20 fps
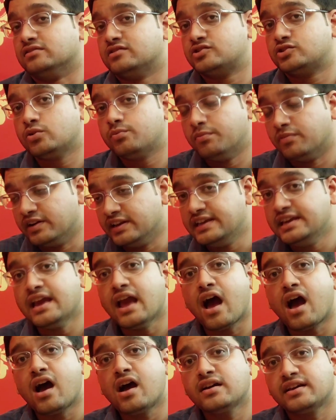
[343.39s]
So
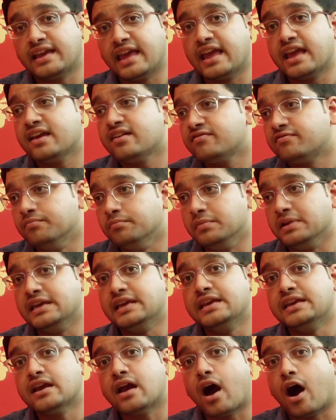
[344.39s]
Ria gave
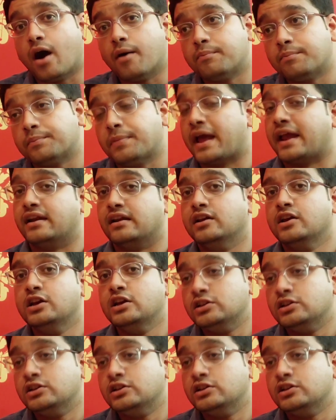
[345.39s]
me a pen.